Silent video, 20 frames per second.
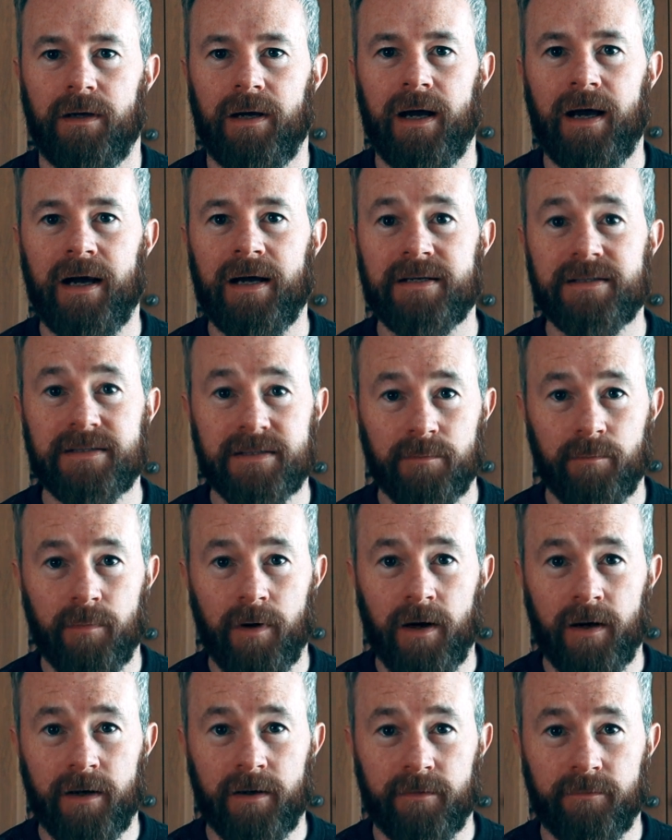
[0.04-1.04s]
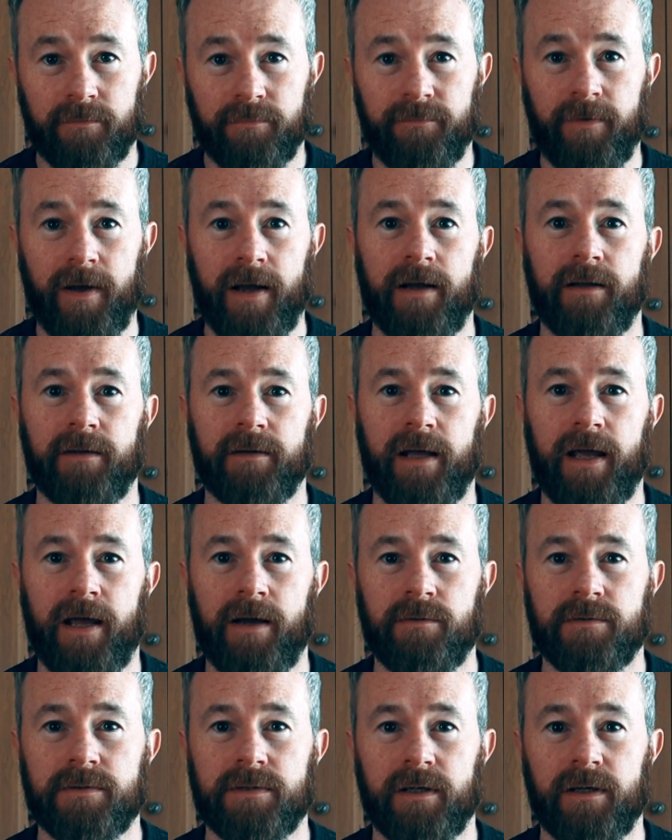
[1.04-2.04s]
Has the market failed
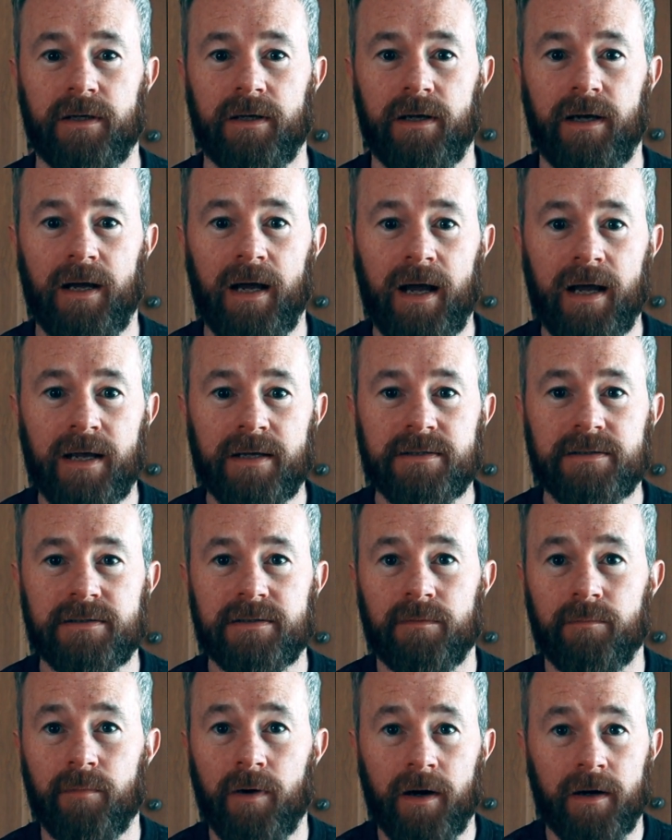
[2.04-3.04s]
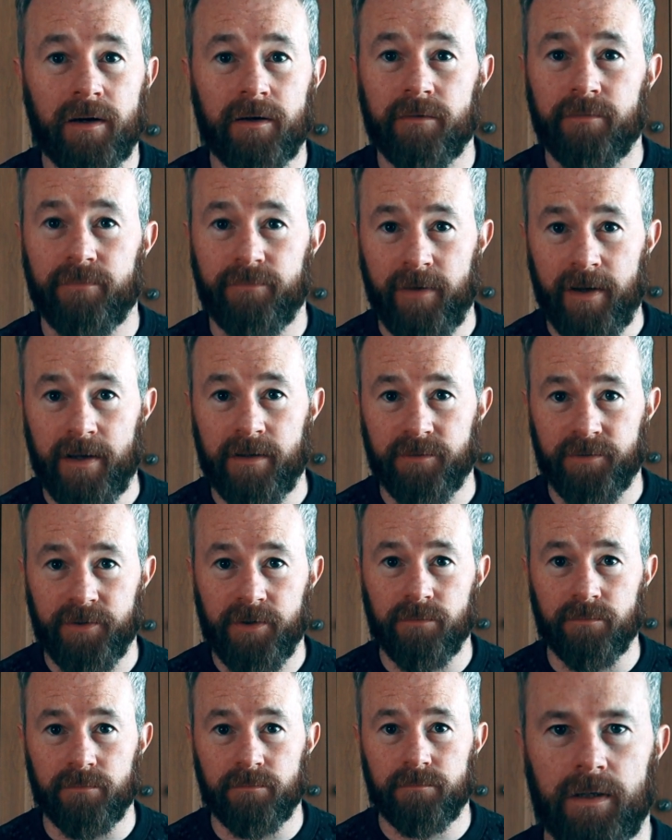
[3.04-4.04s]
housing? Has the market failed
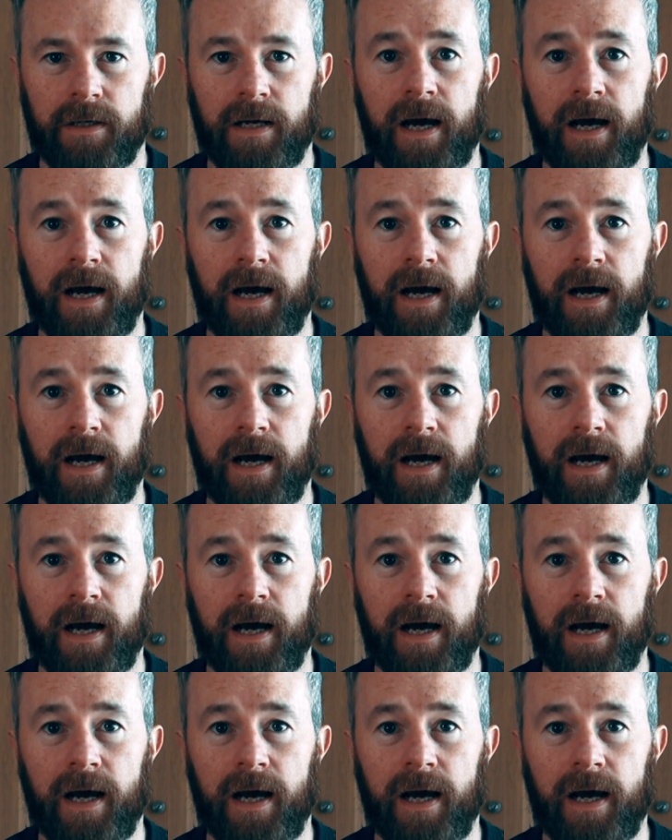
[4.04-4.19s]
you?